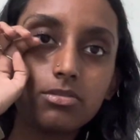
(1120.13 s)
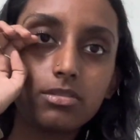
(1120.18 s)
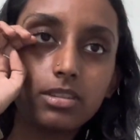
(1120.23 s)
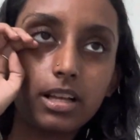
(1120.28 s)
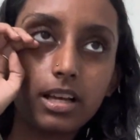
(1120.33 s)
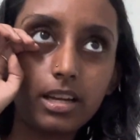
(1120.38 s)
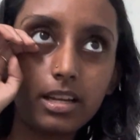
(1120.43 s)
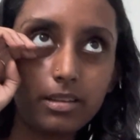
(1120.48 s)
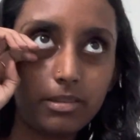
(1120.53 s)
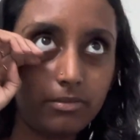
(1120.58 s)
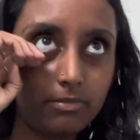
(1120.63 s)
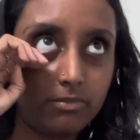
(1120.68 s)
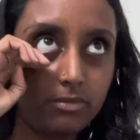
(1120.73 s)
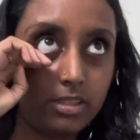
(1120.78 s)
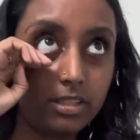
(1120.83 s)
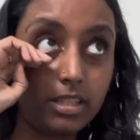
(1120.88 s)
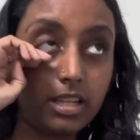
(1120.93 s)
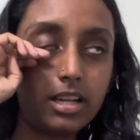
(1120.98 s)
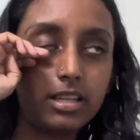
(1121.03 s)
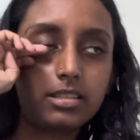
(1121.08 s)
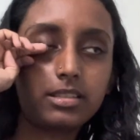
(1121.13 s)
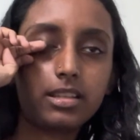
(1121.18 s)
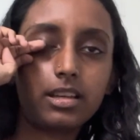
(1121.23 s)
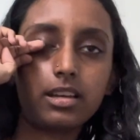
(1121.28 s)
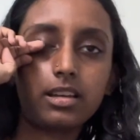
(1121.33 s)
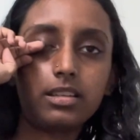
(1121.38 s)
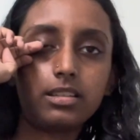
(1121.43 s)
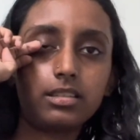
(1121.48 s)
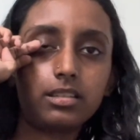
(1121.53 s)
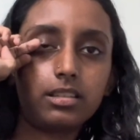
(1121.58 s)
glad I realized that
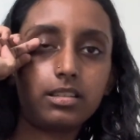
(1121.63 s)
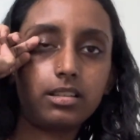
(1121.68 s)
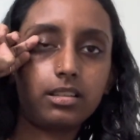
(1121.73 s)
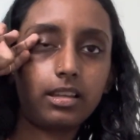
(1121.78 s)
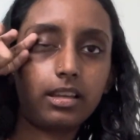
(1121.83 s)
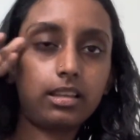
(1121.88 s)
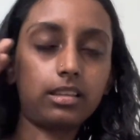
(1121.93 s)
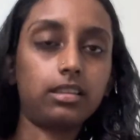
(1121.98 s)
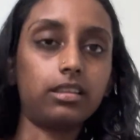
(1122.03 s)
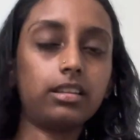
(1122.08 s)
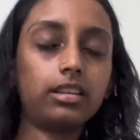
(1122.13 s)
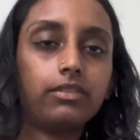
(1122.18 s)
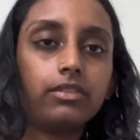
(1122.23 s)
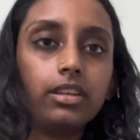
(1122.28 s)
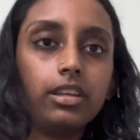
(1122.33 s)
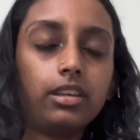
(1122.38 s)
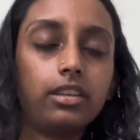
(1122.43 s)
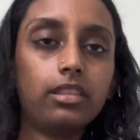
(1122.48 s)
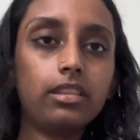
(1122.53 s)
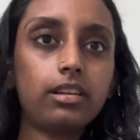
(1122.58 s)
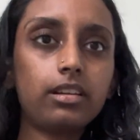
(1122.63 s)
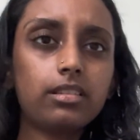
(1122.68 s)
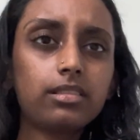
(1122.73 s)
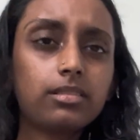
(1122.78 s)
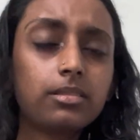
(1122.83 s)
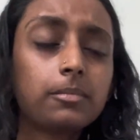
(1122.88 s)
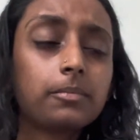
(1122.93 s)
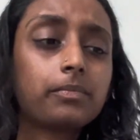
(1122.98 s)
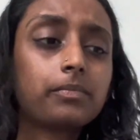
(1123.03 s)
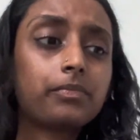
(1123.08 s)
and didn't like leave it in there.
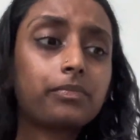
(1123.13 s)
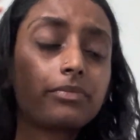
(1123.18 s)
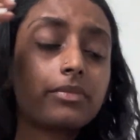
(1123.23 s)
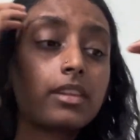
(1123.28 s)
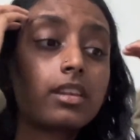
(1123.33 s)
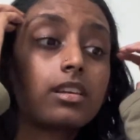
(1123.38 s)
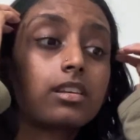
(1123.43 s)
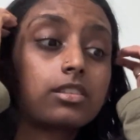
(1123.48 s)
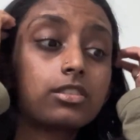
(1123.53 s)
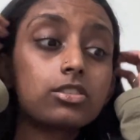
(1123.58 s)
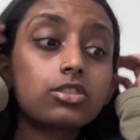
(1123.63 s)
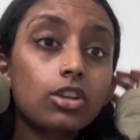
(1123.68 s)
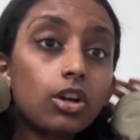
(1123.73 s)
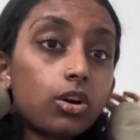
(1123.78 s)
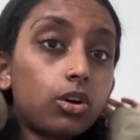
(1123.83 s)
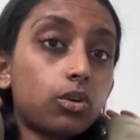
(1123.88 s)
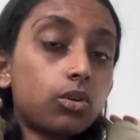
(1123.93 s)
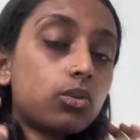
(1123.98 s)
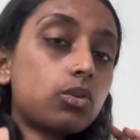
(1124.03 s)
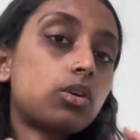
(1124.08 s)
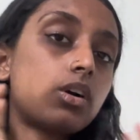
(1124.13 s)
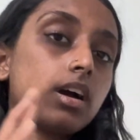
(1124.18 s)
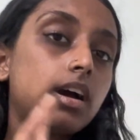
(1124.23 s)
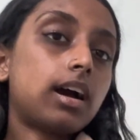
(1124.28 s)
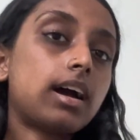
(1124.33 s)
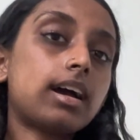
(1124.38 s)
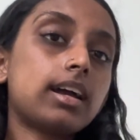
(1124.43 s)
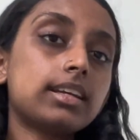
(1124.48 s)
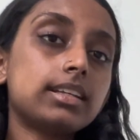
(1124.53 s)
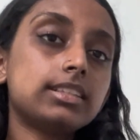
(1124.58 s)
So
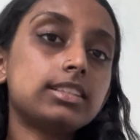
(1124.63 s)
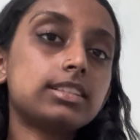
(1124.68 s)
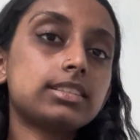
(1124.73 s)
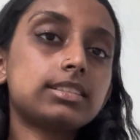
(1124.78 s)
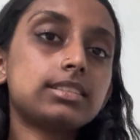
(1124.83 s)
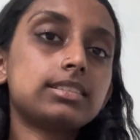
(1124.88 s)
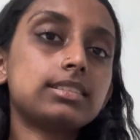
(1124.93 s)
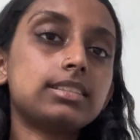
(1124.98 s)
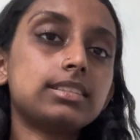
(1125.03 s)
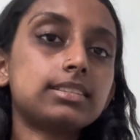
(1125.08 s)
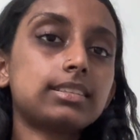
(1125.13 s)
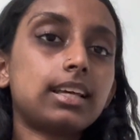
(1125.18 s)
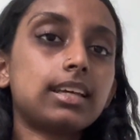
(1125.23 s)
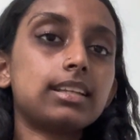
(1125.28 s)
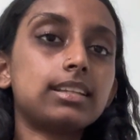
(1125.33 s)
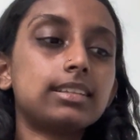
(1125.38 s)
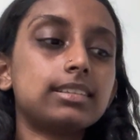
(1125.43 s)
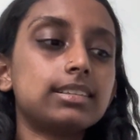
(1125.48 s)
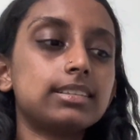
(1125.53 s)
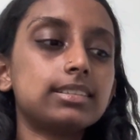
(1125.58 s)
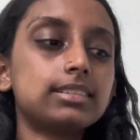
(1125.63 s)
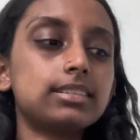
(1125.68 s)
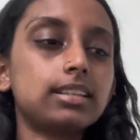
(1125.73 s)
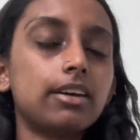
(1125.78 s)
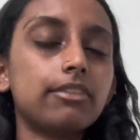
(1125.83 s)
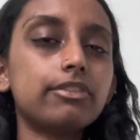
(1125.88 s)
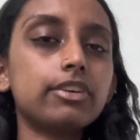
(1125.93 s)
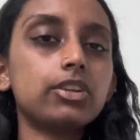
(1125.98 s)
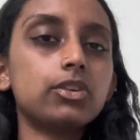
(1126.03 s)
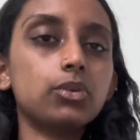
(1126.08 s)
I just decided to
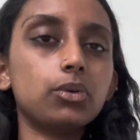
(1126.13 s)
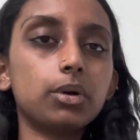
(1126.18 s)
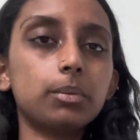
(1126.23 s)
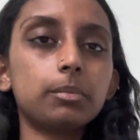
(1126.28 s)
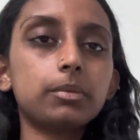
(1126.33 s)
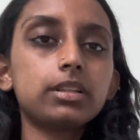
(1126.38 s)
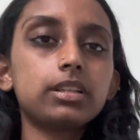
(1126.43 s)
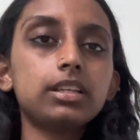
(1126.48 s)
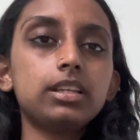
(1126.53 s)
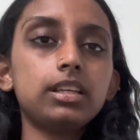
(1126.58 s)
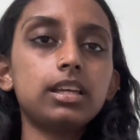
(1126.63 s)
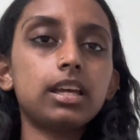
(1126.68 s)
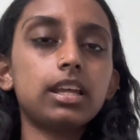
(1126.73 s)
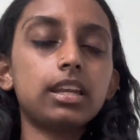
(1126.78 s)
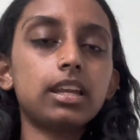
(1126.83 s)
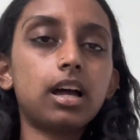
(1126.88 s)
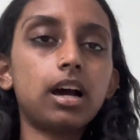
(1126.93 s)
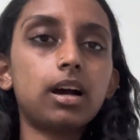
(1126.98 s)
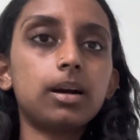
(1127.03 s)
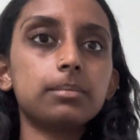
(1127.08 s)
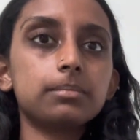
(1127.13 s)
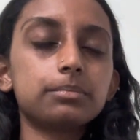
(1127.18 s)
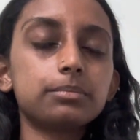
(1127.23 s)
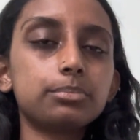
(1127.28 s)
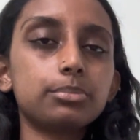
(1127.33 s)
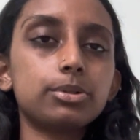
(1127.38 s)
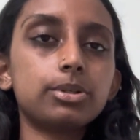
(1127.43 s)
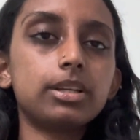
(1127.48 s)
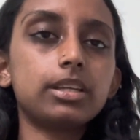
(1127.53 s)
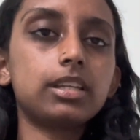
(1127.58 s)
stuff it normally and not
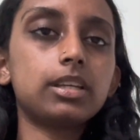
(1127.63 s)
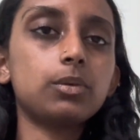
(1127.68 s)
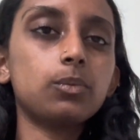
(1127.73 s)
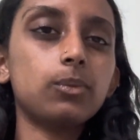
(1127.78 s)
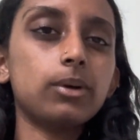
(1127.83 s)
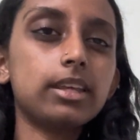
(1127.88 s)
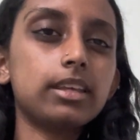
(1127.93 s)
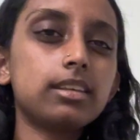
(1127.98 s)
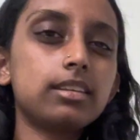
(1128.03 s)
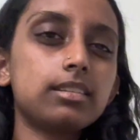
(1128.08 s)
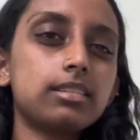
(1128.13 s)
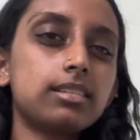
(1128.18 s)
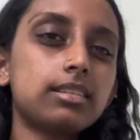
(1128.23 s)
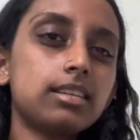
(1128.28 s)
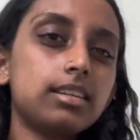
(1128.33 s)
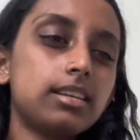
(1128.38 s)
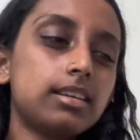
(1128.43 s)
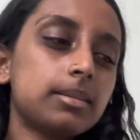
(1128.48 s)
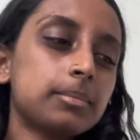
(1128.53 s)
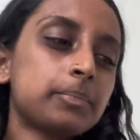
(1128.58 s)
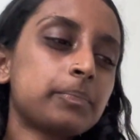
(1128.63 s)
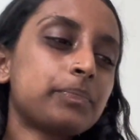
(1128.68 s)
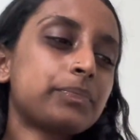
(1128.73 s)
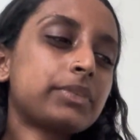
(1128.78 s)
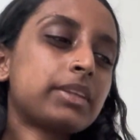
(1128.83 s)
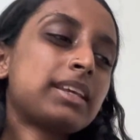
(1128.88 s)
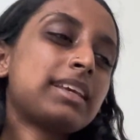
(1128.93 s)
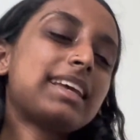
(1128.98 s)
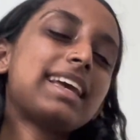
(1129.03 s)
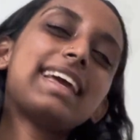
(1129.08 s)
put any weight in it.
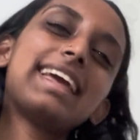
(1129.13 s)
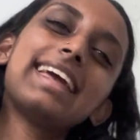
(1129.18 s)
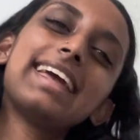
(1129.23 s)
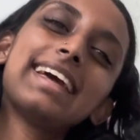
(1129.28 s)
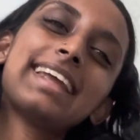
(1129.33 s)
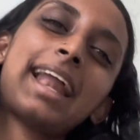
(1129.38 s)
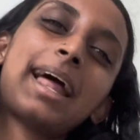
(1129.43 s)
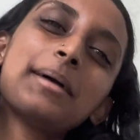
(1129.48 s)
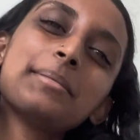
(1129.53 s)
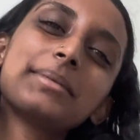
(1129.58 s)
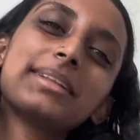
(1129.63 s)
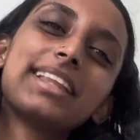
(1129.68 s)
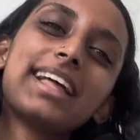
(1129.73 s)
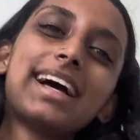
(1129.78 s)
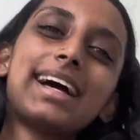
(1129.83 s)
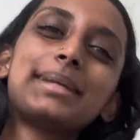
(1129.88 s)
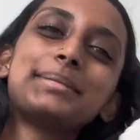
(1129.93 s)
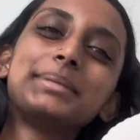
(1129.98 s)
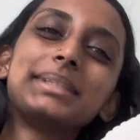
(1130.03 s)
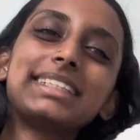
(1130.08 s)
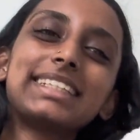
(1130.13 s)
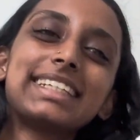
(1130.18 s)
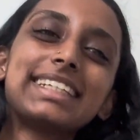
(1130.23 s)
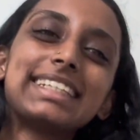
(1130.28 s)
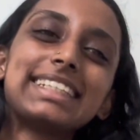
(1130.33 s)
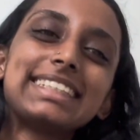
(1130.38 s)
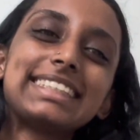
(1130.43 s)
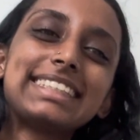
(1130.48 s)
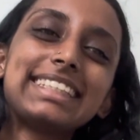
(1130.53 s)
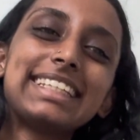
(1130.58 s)
And I'm glad
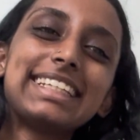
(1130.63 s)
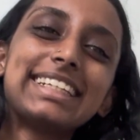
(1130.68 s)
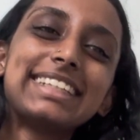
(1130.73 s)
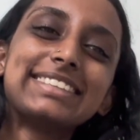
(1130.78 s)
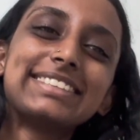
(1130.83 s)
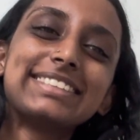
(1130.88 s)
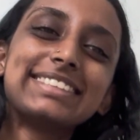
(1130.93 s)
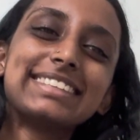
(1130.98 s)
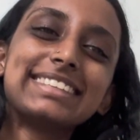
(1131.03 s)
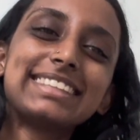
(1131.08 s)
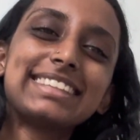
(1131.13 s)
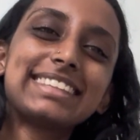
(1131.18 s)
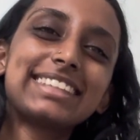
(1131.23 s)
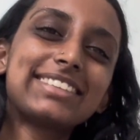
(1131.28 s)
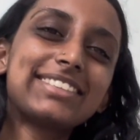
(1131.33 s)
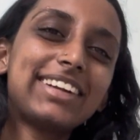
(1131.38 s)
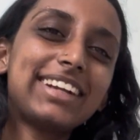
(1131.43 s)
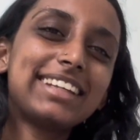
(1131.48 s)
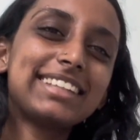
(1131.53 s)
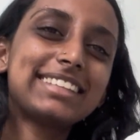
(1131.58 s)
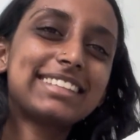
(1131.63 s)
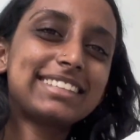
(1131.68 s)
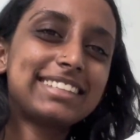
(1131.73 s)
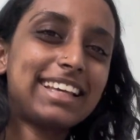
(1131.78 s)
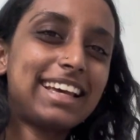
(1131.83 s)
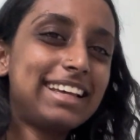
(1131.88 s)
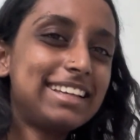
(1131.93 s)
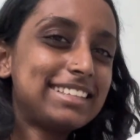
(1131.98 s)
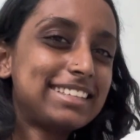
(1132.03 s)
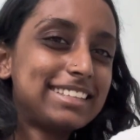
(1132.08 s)
because, you know, it's the right
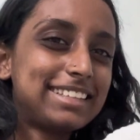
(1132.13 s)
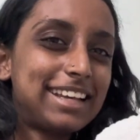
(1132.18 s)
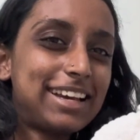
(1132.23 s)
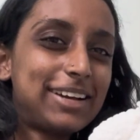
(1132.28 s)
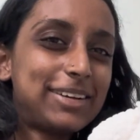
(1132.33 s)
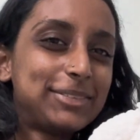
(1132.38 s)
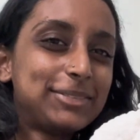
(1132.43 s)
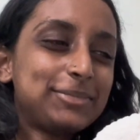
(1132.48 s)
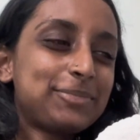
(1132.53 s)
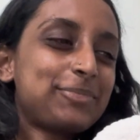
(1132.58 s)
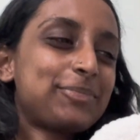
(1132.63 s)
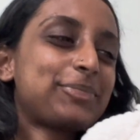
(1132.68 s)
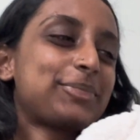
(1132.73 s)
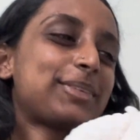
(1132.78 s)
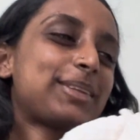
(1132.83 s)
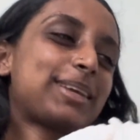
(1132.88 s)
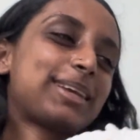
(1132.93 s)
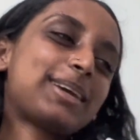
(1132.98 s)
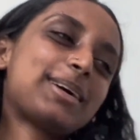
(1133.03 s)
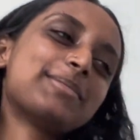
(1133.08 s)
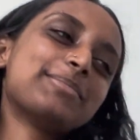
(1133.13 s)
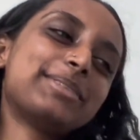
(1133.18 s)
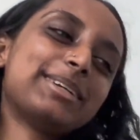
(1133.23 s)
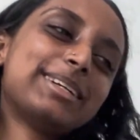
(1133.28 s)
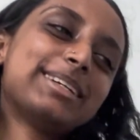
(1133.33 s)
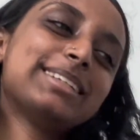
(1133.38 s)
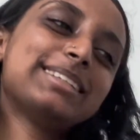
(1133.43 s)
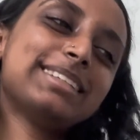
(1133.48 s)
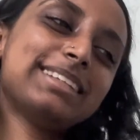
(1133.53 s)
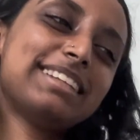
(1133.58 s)
size now.
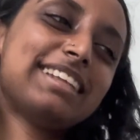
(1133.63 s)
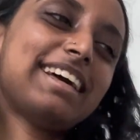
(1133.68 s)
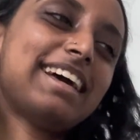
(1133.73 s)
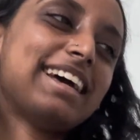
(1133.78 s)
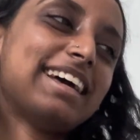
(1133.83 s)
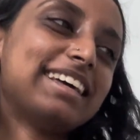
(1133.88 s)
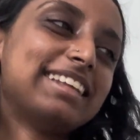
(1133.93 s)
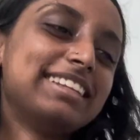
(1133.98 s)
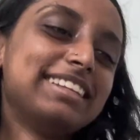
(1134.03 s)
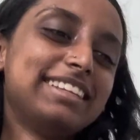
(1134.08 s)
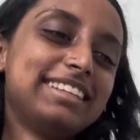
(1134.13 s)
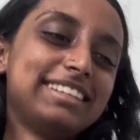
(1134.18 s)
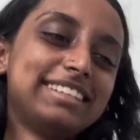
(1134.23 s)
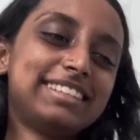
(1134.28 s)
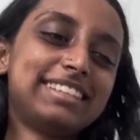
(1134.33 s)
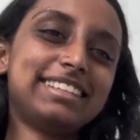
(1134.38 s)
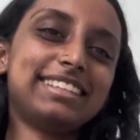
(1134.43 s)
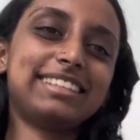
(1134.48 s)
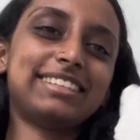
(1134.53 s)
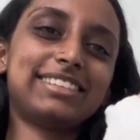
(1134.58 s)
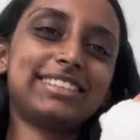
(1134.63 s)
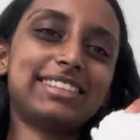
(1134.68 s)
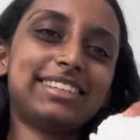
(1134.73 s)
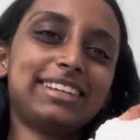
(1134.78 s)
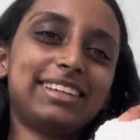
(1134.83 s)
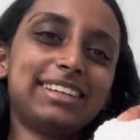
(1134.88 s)
Compared to the head, this is